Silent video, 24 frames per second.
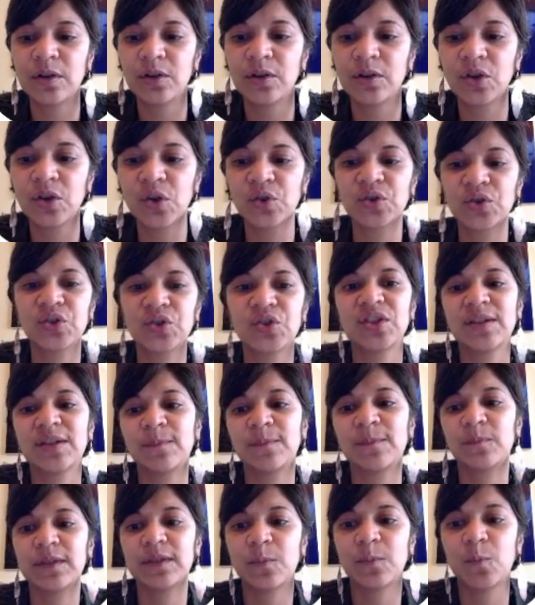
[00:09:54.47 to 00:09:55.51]
goes to
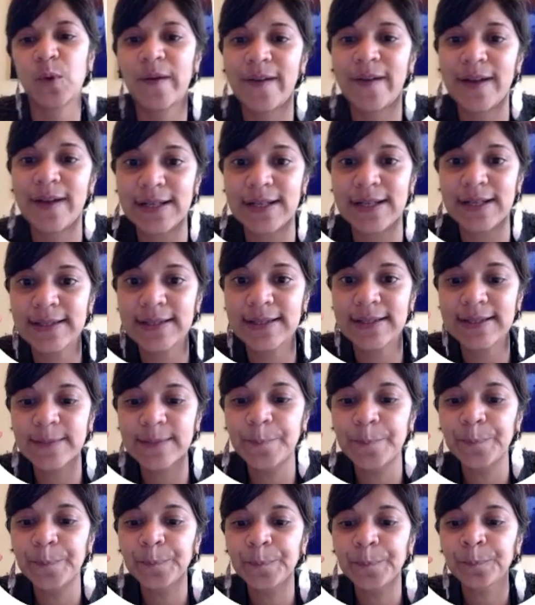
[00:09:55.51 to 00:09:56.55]
somewhere else.
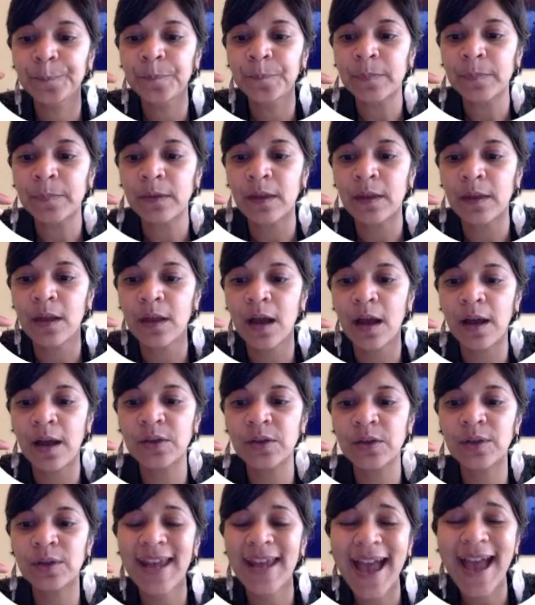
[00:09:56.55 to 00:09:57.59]
you
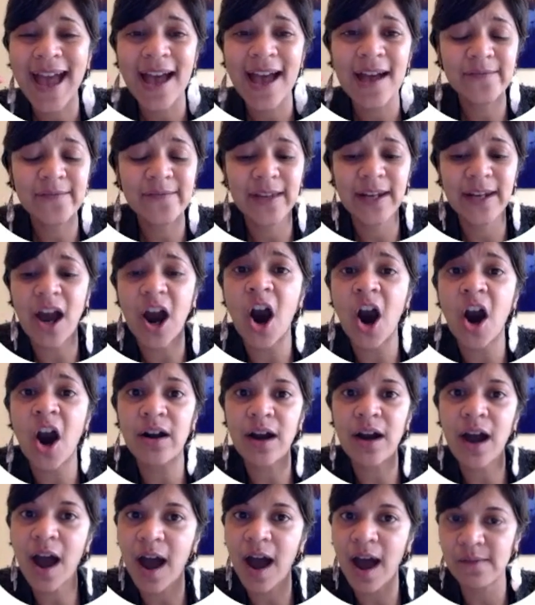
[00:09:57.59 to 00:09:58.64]
can have an
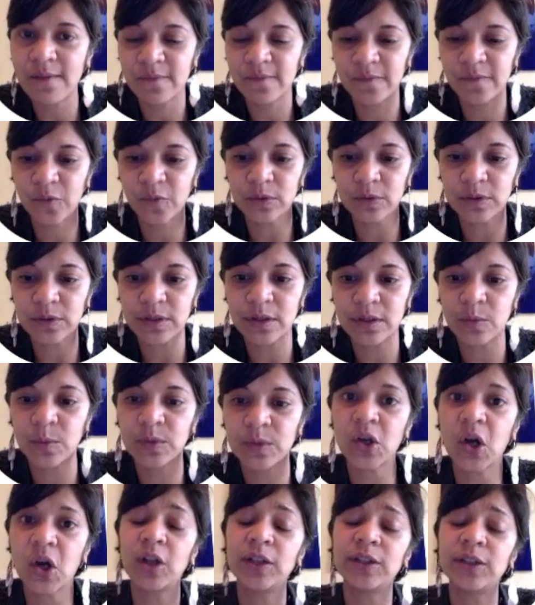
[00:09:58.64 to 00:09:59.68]
archive folder with
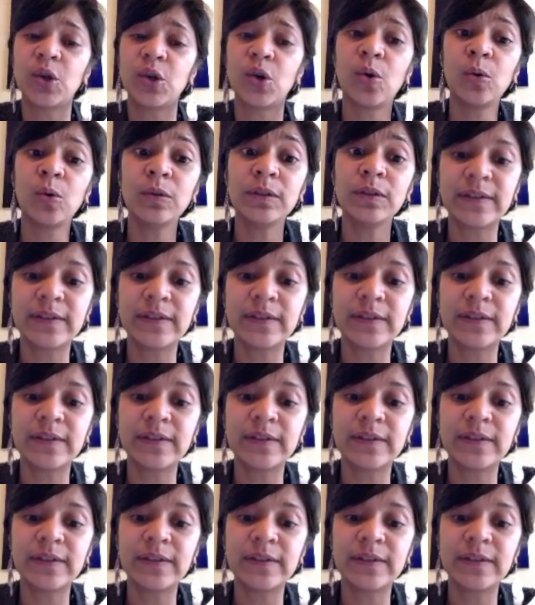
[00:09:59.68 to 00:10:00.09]
all the old